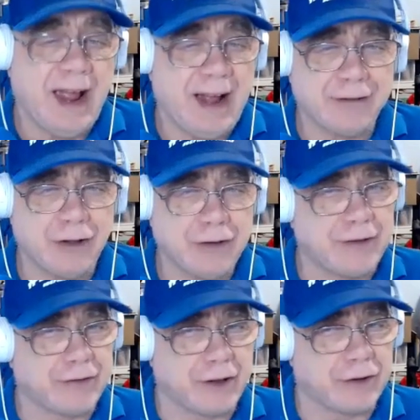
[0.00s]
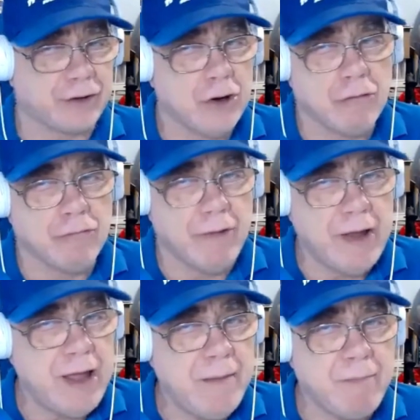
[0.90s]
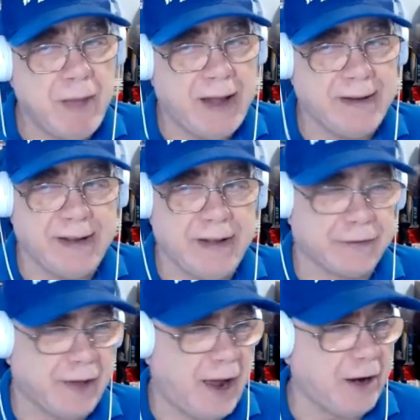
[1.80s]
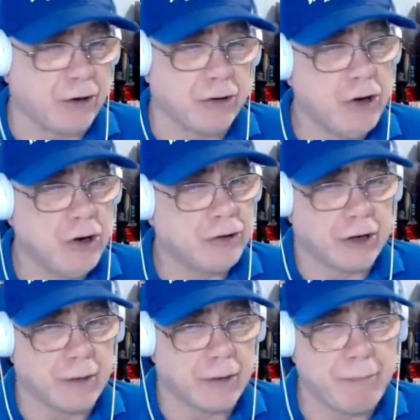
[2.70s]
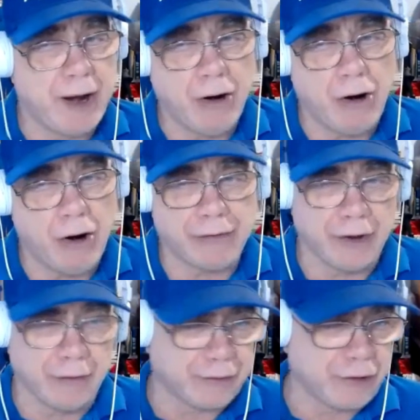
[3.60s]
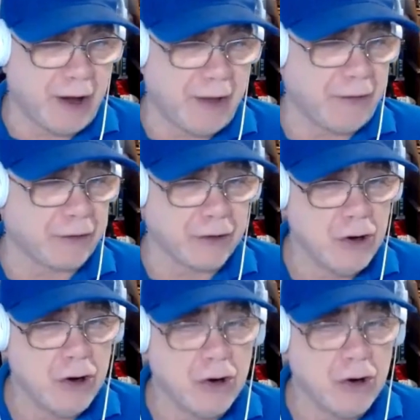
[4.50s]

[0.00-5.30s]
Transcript: As autistics, we may desire to compare ourselves to others